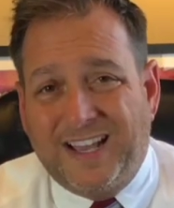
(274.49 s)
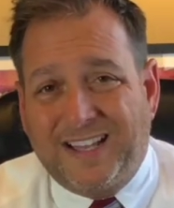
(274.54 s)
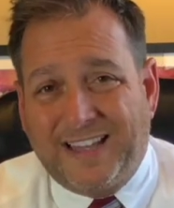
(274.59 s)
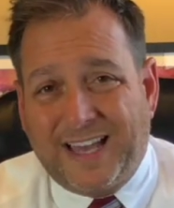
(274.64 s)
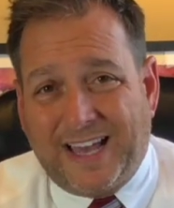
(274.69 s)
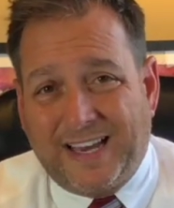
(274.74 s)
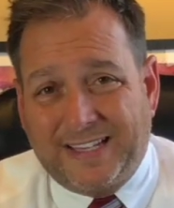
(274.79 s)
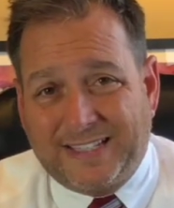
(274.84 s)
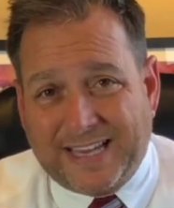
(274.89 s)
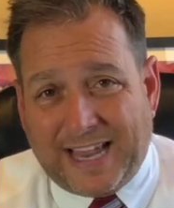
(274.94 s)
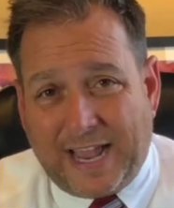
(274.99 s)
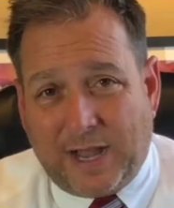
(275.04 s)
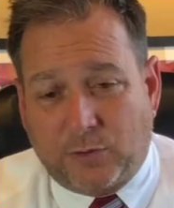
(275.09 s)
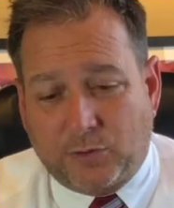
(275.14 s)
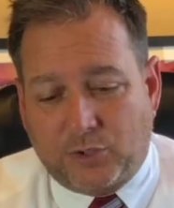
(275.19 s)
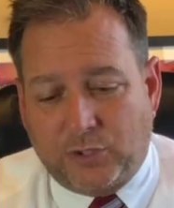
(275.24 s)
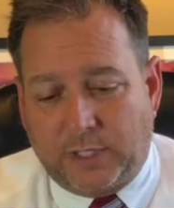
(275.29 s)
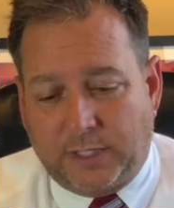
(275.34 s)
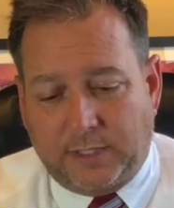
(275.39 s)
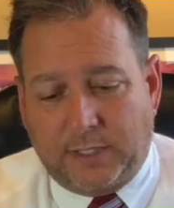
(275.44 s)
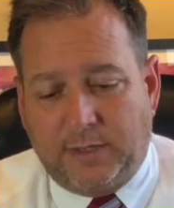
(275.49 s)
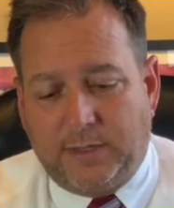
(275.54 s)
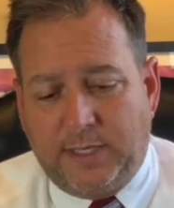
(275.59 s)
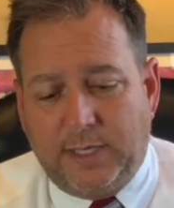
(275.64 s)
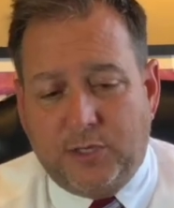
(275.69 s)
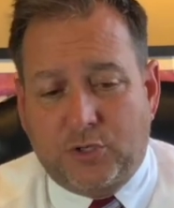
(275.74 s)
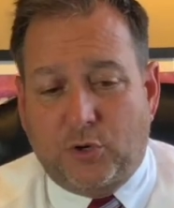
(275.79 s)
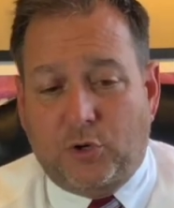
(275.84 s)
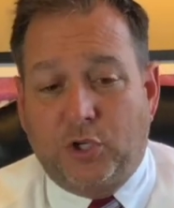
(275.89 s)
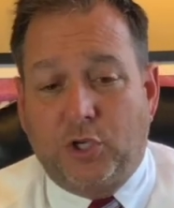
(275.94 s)
That is alginate, and
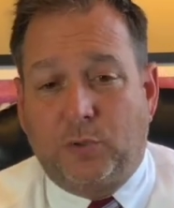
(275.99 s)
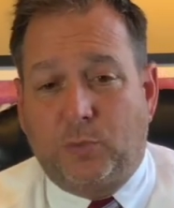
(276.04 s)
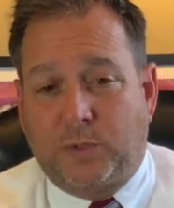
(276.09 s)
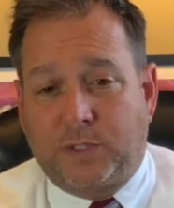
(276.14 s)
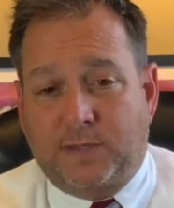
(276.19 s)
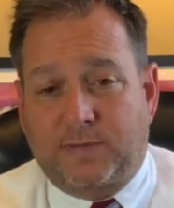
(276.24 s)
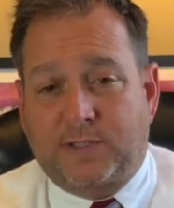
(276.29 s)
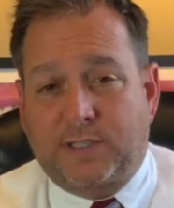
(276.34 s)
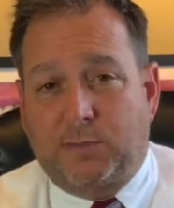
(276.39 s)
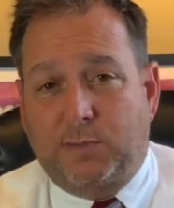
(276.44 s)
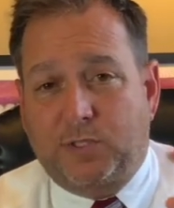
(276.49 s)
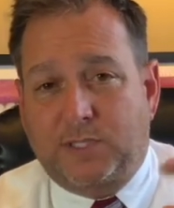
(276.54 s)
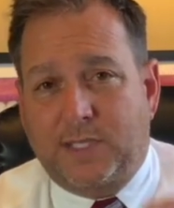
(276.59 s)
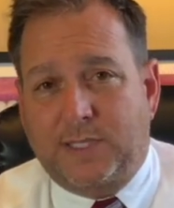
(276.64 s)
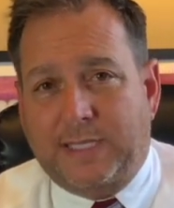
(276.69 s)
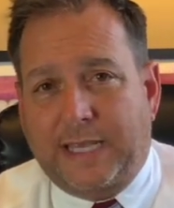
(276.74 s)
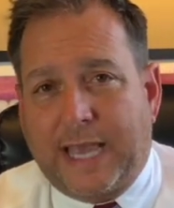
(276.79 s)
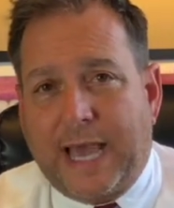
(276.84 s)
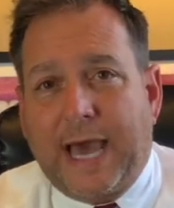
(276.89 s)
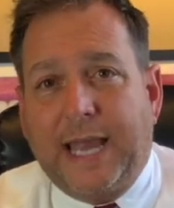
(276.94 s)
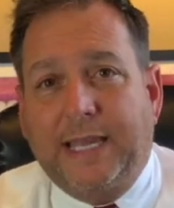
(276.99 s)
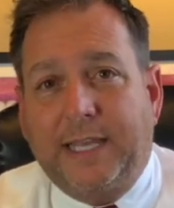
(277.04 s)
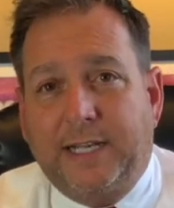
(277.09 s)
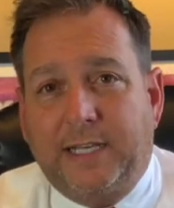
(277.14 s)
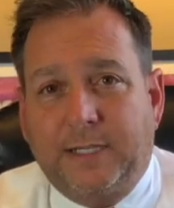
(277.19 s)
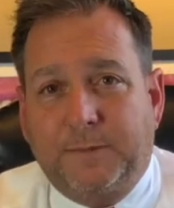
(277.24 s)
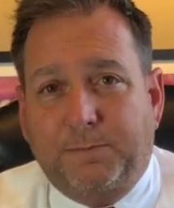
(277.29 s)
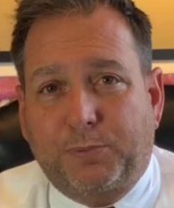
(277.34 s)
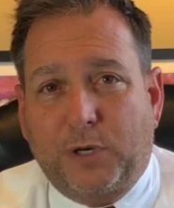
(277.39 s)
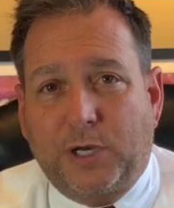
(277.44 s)
these are good ones. If someone says, I got to get
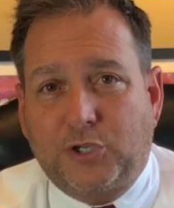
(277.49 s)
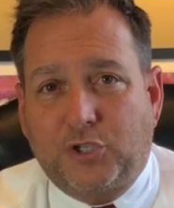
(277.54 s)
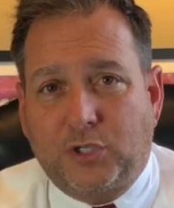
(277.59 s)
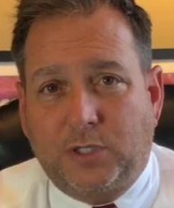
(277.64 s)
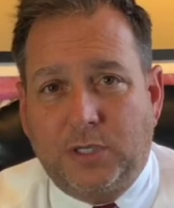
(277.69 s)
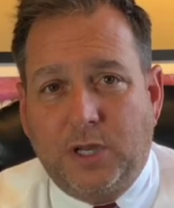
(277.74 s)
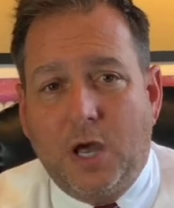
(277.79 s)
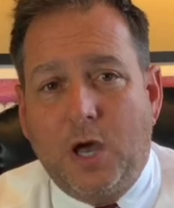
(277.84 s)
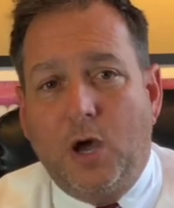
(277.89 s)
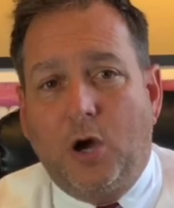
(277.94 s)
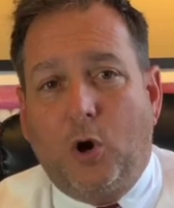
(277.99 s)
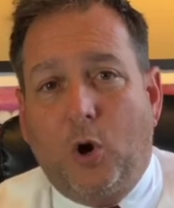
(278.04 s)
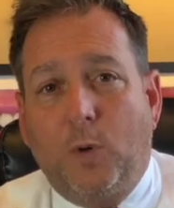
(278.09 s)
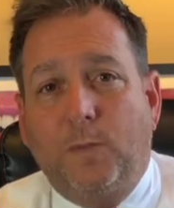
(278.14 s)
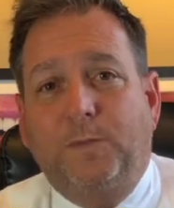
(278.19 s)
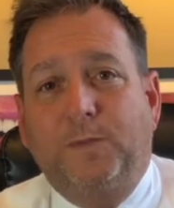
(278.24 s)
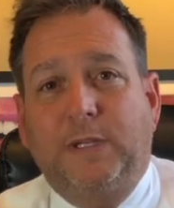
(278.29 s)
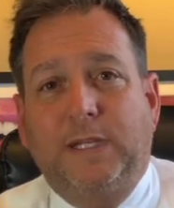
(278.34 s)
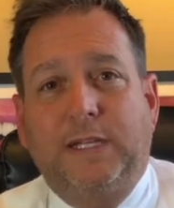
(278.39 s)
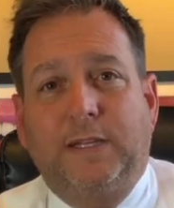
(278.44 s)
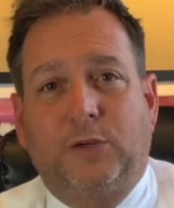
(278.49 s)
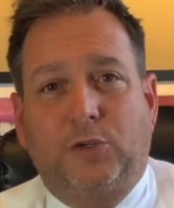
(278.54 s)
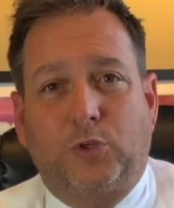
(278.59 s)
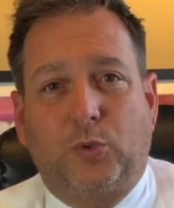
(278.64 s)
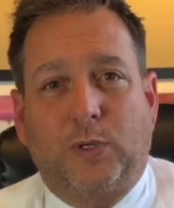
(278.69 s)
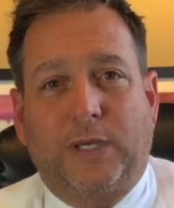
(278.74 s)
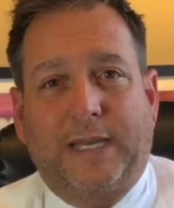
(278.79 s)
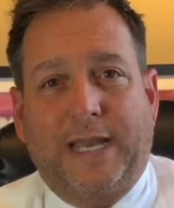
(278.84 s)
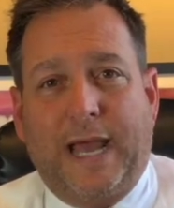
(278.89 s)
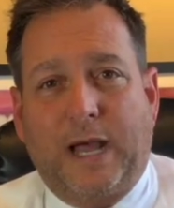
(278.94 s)
an impression, hopefully they're
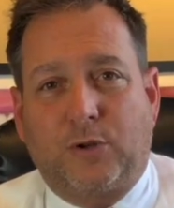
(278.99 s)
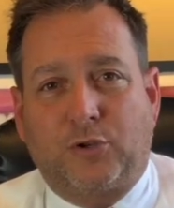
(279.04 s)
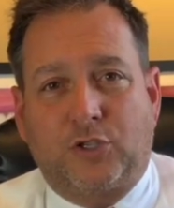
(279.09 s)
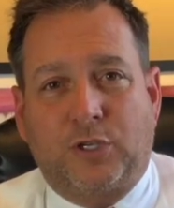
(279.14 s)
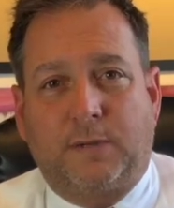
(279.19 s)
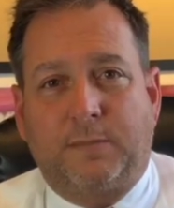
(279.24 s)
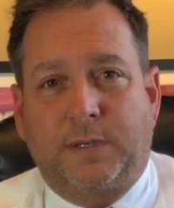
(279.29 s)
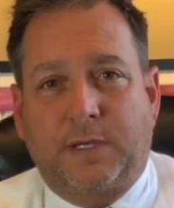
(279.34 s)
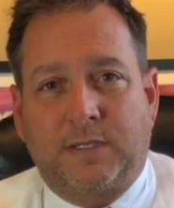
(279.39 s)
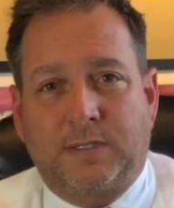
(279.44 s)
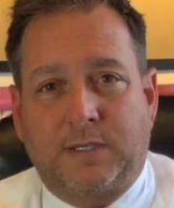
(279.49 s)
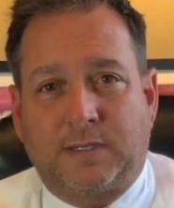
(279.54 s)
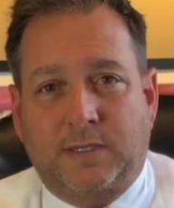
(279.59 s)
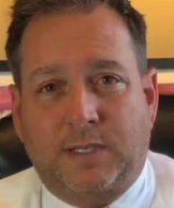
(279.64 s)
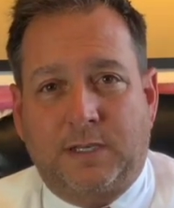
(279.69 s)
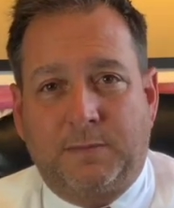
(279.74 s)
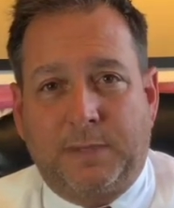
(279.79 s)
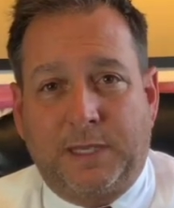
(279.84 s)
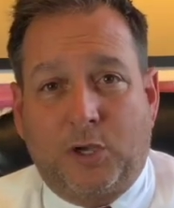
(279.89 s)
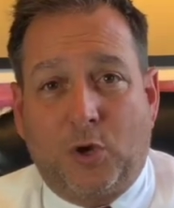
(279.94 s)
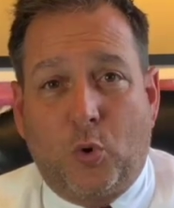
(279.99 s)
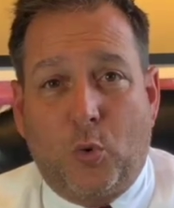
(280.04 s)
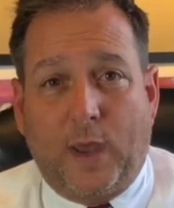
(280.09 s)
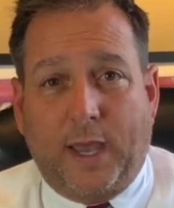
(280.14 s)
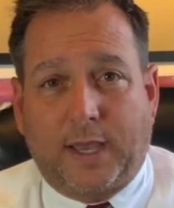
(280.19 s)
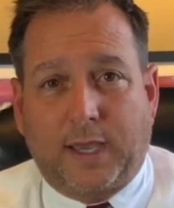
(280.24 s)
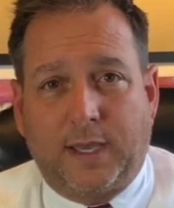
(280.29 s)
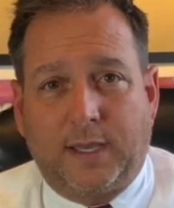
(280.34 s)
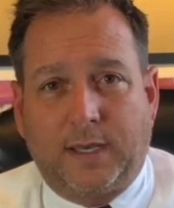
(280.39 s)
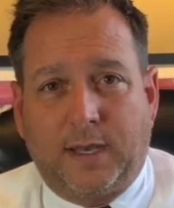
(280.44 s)
doing an alginate because it's going to be
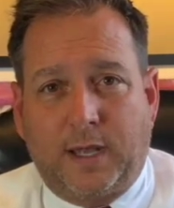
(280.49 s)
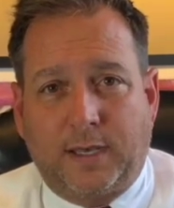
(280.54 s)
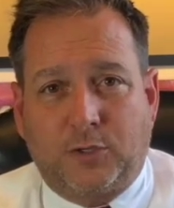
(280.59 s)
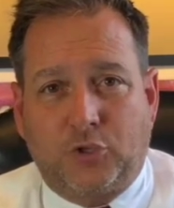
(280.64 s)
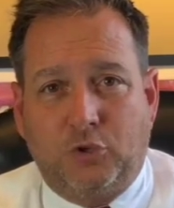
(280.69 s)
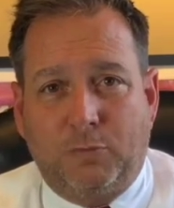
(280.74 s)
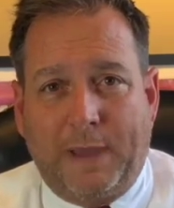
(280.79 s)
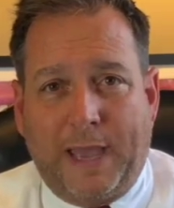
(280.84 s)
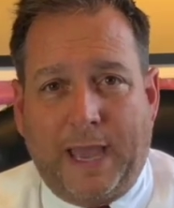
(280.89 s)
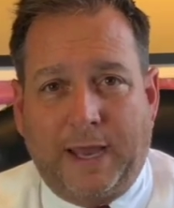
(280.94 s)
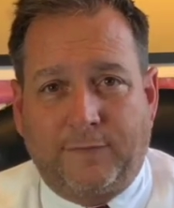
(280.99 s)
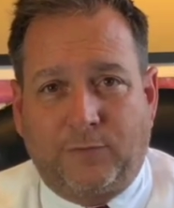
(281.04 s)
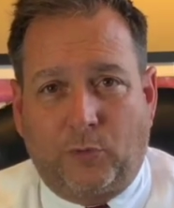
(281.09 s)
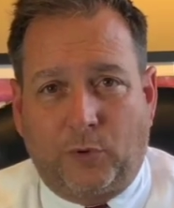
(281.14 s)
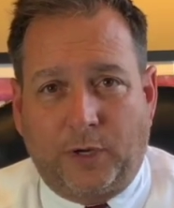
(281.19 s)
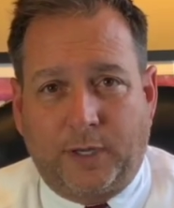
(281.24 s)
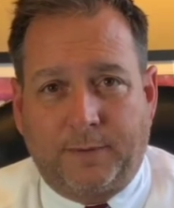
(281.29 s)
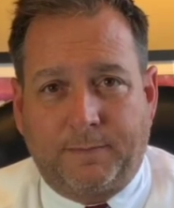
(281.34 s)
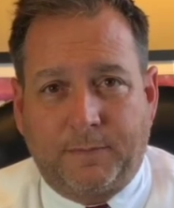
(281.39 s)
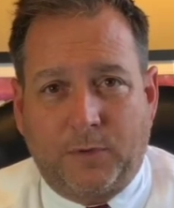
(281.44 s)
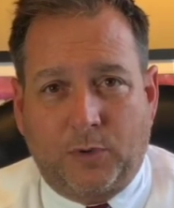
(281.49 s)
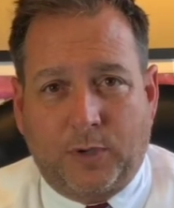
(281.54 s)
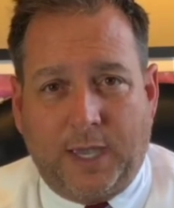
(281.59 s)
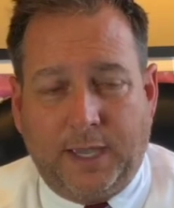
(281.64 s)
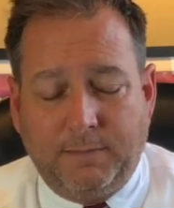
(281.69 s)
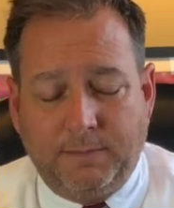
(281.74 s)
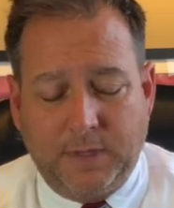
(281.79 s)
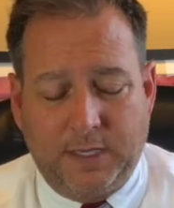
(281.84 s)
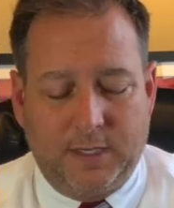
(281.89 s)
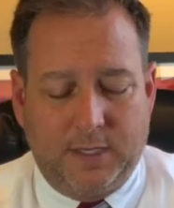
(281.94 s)
quick and not too bad for you,
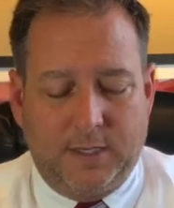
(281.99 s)
okay?